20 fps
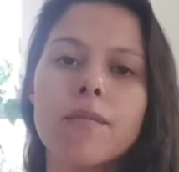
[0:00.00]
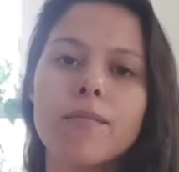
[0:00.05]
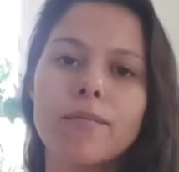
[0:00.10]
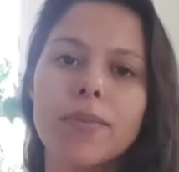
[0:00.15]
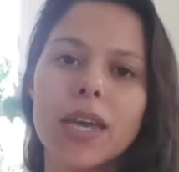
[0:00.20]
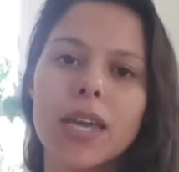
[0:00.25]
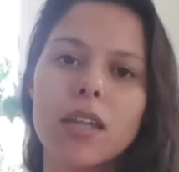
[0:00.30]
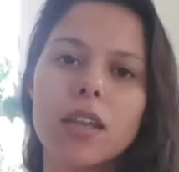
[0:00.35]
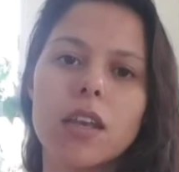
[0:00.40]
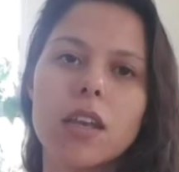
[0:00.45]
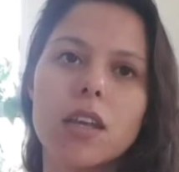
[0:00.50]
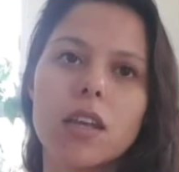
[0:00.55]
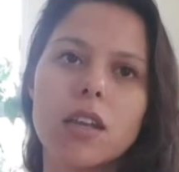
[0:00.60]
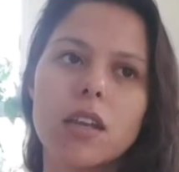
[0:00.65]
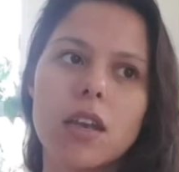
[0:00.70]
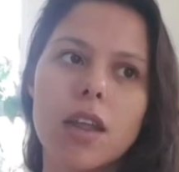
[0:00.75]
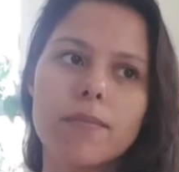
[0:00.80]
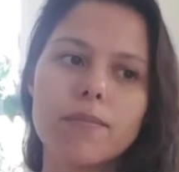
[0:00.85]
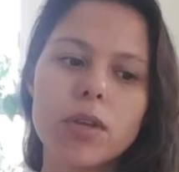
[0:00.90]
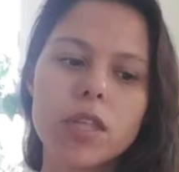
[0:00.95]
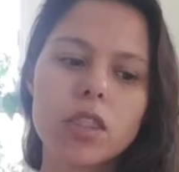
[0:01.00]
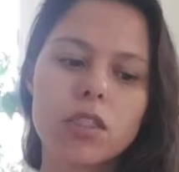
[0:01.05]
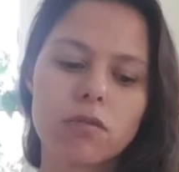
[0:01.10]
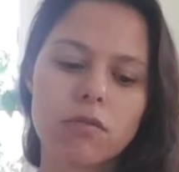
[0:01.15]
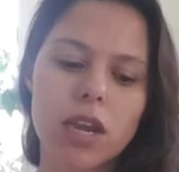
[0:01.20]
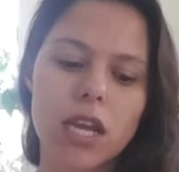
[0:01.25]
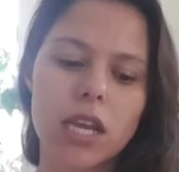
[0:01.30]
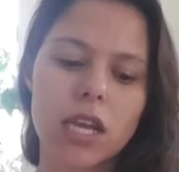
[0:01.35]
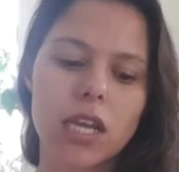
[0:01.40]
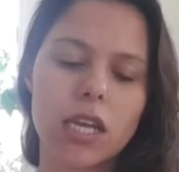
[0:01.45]
But number
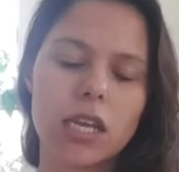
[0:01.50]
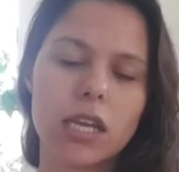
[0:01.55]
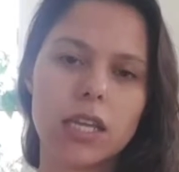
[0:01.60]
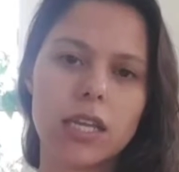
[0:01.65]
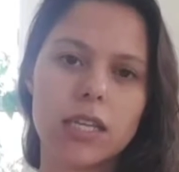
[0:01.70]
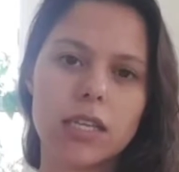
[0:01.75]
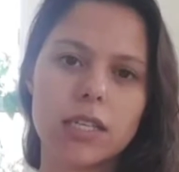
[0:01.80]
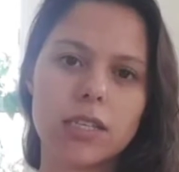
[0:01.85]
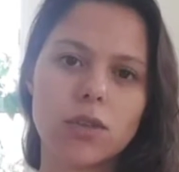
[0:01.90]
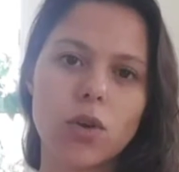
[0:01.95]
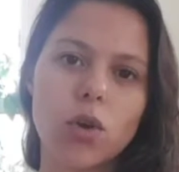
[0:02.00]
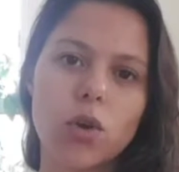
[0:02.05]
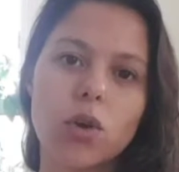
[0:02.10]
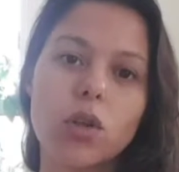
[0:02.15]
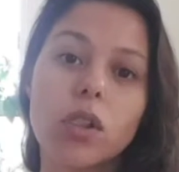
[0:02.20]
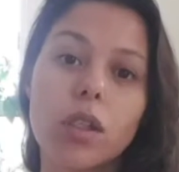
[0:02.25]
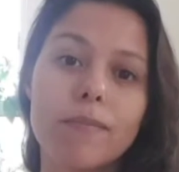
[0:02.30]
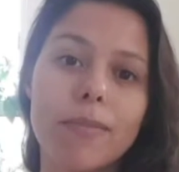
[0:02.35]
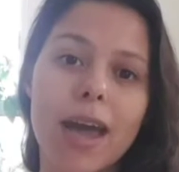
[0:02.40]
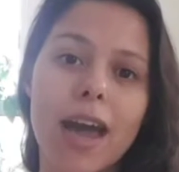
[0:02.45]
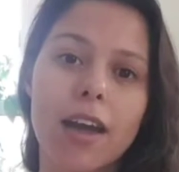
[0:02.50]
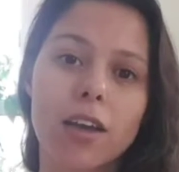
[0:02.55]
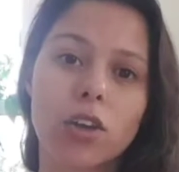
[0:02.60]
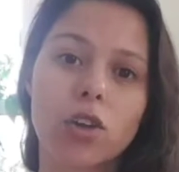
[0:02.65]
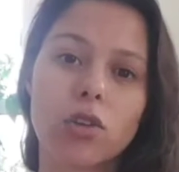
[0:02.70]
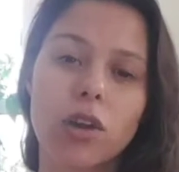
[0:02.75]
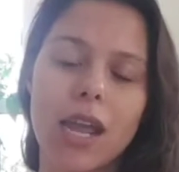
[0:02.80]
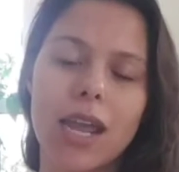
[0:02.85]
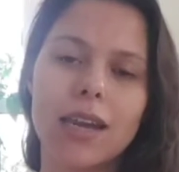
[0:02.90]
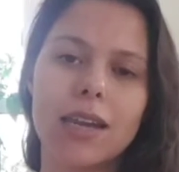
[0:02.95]
3 is all about
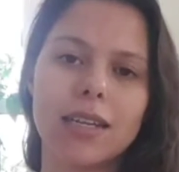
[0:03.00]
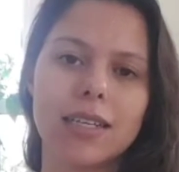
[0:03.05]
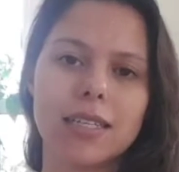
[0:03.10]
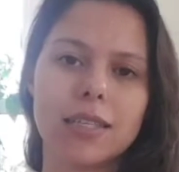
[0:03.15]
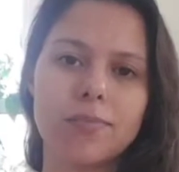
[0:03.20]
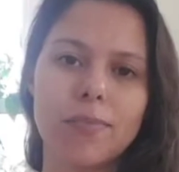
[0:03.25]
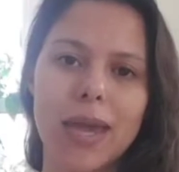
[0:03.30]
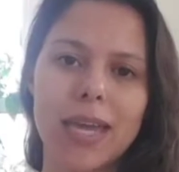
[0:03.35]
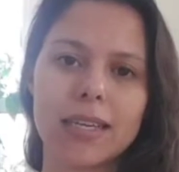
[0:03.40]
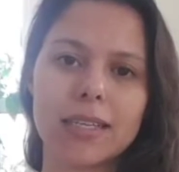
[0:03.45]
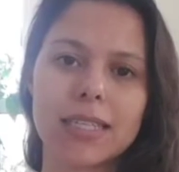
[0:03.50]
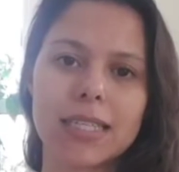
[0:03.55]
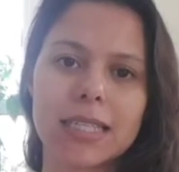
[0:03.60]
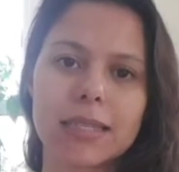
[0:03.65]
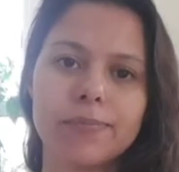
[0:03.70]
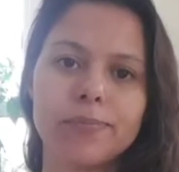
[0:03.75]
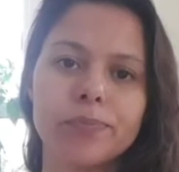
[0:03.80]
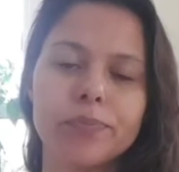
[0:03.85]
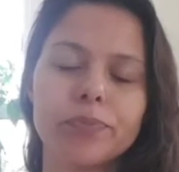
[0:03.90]
creating space.